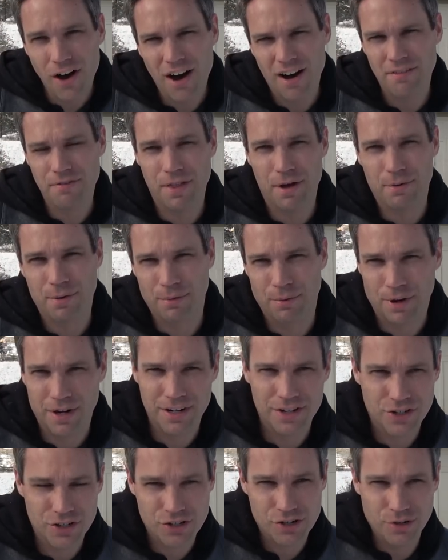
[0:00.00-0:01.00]
off that we
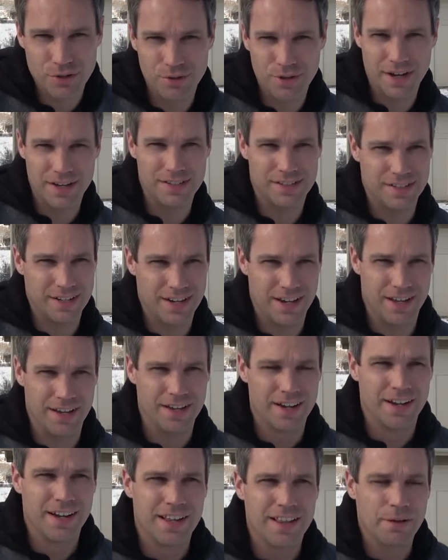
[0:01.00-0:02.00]
wanted to show you guys today
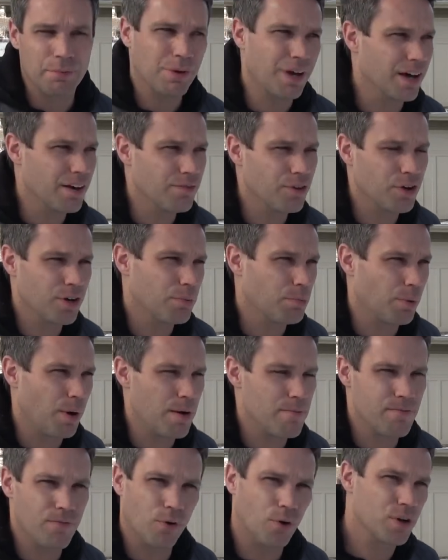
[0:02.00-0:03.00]
that we kind of already
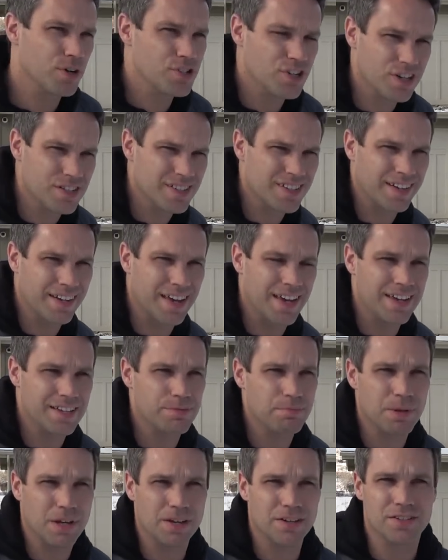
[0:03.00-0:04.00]
prepped for just in
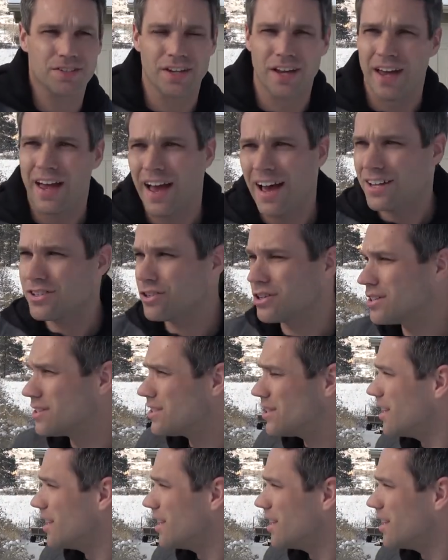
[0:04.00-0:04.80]
case because as you can